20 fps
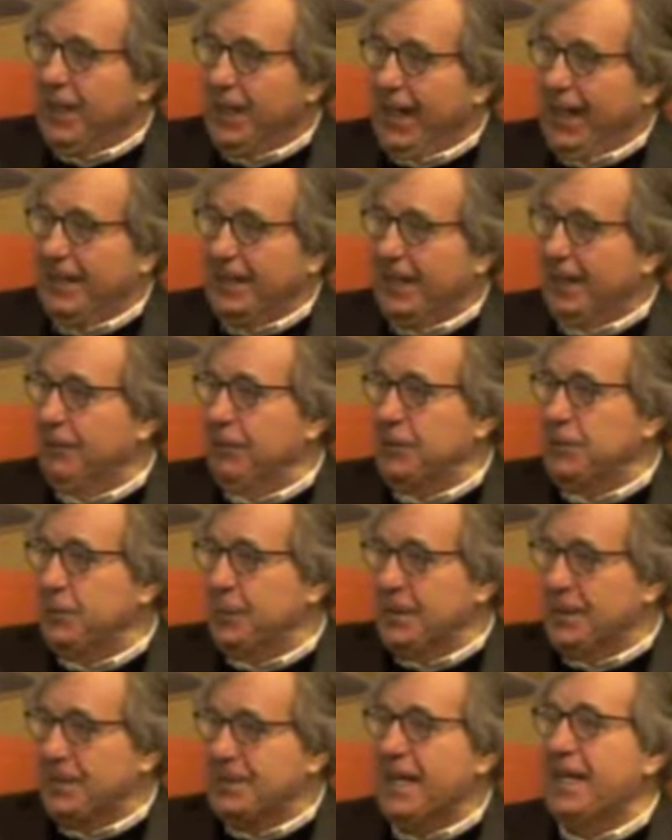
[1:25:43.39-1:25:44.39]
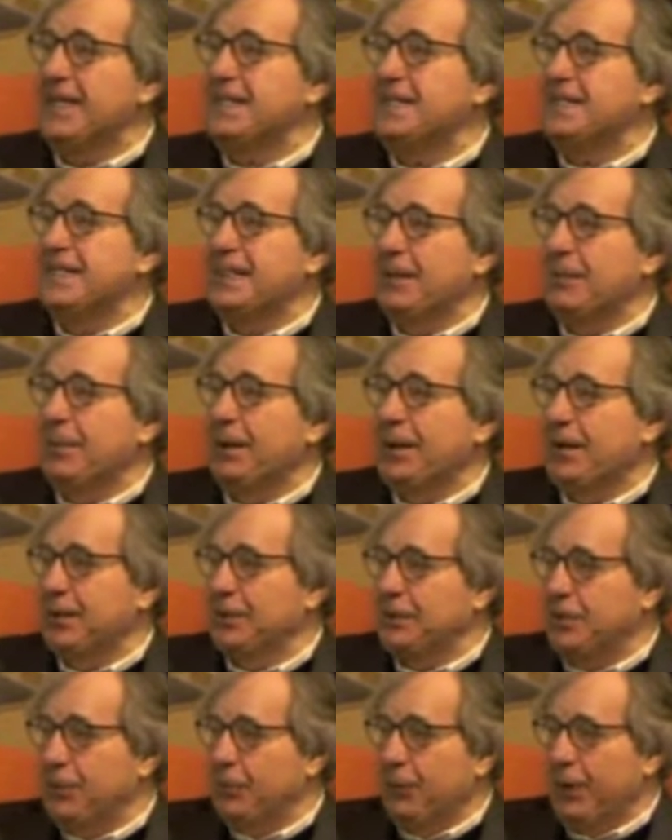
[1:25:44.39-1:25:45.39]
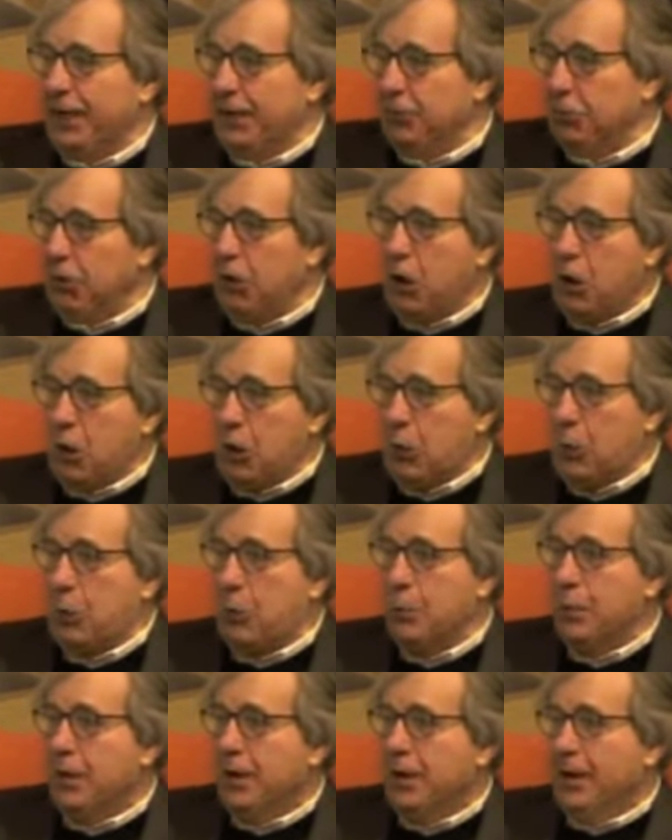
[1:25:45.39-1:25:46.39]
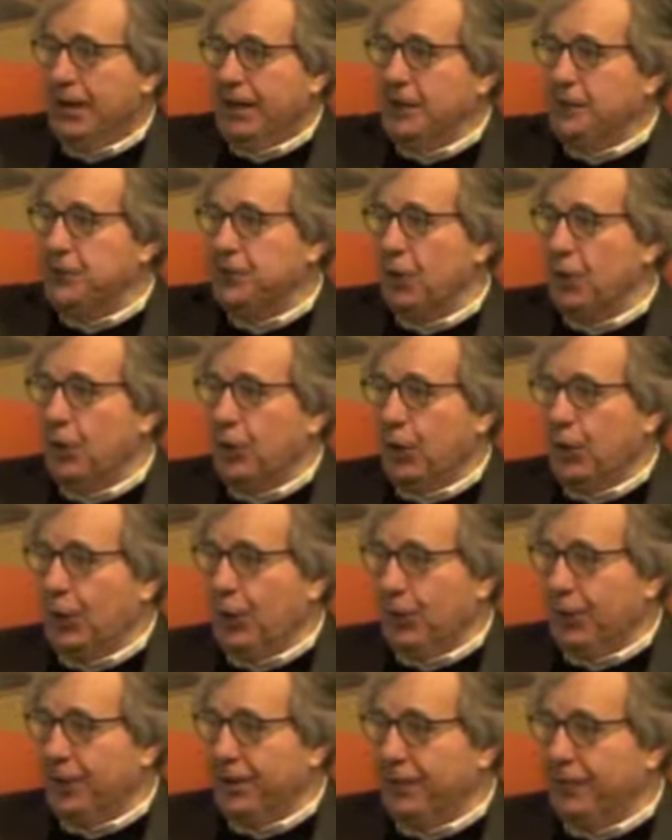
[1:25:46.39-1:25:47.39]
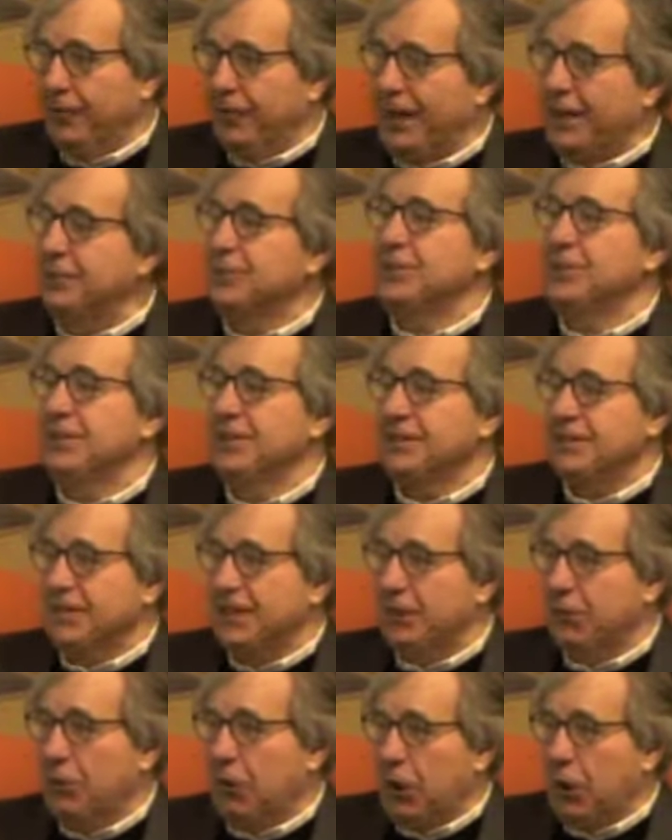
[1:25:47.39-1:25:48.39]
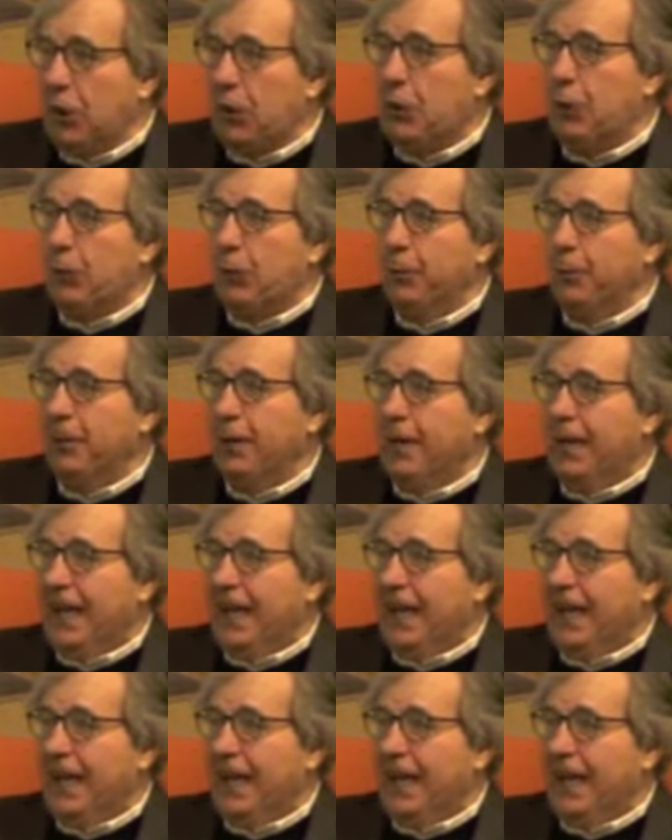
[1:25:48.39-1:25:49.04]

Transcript: And that was precisely because they were in Rome and saw all the fountains in Rome,